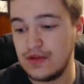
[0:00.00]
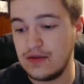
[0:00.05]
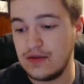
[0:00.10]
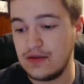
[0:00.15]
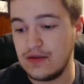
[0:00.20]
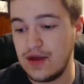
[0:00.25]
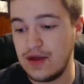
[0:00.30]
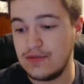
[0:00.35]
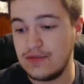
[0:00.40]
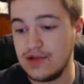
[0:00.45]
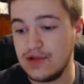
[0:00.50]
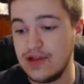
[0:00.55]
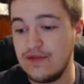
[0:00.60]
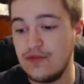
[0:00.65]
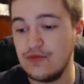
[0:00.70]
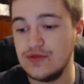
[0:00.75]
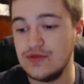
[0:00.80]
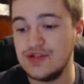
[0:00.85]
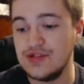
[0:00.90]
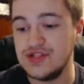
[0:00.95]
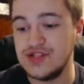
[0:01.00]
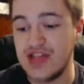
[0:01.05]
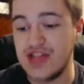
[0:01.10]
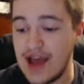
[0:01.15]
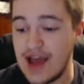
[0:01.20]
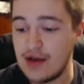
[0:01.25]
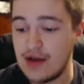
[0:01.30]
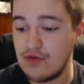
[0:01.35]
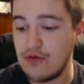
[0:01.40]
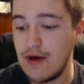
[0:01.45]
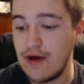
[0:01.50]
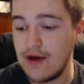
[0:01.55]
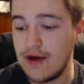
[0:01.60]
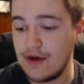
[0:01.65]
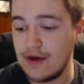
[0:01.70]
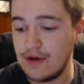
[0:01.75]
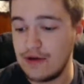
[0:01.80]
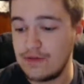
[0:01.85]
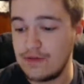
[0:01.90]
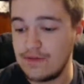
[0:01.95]
I believe it was Zack
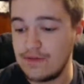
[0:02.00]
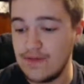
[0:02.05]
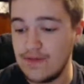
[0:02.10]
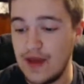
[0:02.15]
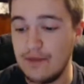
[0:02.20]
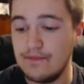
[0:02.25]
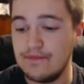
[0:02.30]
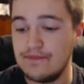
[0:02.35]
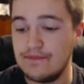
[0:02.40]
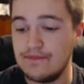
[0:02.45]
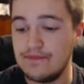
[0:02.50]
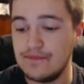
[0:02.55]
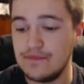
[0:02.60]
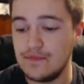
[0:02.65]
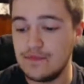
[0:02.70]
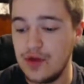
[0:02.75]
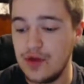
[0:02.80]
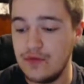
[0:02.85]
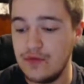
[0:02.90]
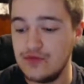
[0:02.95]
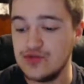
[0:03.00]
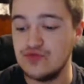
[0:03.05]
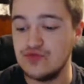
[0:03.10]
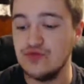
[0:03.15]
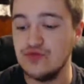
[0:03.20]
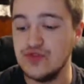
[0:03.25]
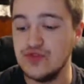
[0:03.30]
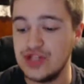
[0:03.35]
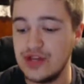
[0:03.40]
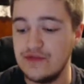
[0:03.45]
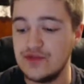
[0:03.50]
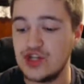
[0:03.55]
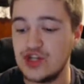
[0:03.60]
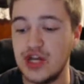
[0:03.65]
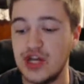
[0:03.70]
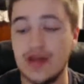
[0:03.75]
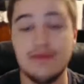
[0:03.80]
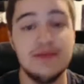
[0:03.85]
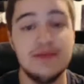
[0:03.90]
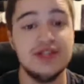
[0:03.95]
Ryder. Yep. It was Rusev,
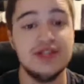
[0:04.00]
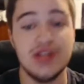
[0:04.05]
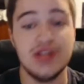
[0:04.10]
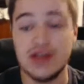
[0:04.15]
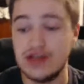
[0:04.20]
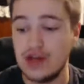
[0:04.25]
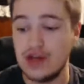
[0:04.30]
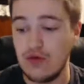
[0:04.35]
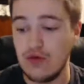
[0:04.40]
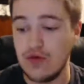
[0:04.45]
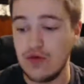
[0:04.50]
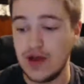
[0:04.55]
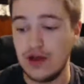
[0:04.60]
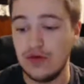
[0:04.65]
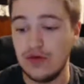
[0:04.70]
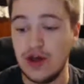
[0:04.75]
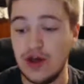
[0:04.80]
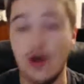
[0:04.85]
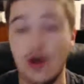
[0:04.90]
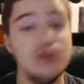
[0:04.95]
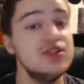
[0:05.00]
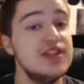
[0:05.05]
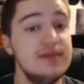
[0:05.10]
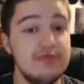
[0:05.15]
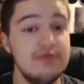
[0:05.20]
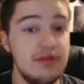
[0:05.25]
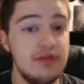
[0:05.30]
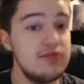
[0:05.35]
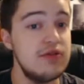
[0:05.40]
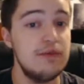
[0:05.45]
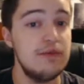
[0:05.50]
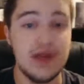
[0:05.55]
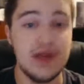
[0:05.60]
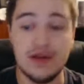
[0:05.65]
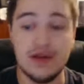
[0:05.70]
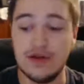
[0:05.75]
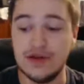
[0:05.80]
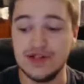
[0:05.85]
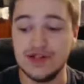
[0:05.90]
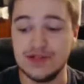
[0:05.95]
Sheamus, and Del Rio, and they all teamed up to
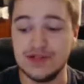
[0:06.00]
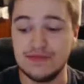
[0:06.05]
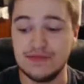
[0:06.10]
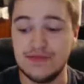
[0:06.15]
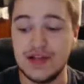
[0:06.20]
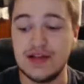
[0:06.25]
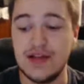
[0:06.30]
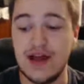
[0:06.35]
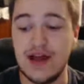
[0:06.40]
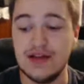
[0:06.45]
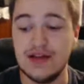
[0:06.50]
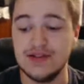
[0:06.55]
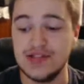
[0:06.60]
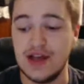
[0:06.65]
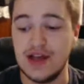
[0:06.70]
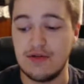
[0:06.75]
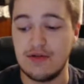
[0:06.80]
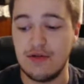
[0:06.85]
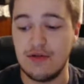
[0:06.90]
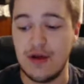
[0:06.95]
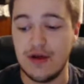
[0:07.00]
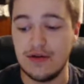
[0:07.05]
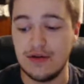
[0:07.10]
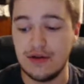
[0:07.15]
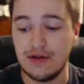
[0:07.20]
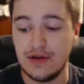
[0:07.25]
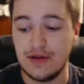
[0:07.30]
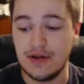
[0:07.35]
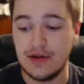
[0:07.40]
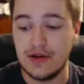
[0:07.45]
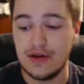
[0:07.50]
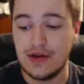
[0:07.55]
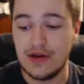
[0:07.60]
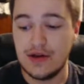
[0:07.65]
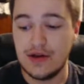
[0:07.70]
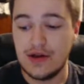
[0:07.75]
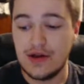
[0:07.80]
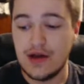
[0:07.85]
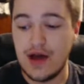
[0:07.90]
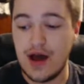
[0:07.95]
beat down Zack Ryder.
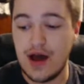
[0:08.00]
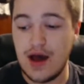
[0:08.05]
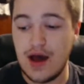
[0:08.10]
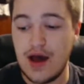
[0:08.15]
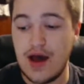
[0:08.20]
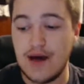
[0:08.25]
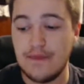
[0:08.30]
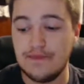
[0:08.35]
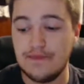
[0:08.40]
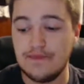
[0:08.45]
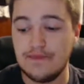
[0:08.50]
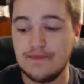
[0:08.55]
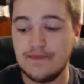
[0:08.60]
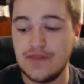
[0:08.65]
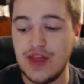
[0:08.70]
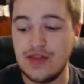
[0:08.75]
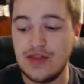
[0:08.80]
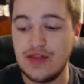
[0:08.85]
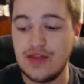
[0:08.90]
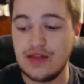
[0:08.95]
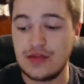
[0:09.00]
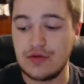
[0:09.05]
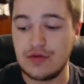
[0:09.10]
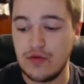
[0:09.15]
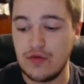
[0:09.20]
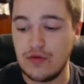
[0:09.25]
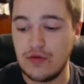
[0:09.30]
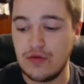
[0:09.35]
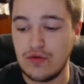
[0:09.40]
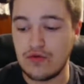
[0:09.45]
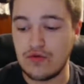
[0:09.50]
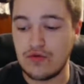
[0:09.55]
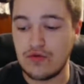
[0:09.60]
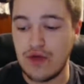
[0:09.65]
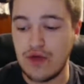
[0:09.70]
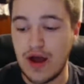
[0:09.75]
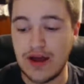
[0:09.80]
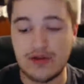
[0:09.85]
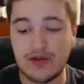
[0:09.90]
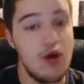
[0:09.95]
Then they threw
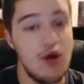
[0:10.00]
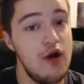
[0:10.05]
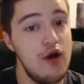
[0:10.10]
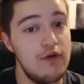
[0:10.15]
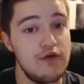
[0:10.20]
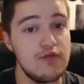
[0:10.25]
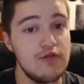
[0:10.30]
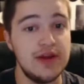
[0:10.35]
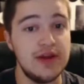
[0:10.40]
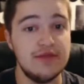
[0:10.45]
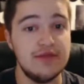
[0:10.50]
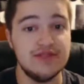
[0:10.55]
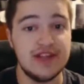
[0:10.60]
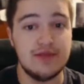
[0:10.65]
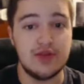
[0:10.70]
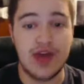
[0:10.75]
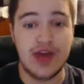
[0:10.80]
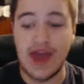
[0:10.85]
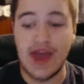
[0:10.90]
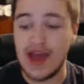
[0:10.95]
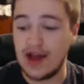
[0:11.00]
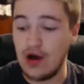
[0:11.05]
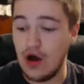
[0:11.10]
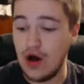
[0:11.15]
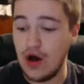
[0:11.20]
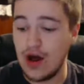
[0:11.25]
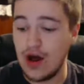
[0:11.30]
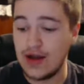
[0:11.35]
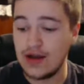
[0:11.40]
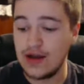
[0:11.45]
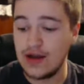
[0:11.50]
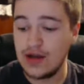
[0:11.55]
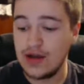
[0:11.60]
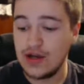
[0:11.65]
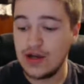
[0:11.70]
Ryder over, but he was able to hang on.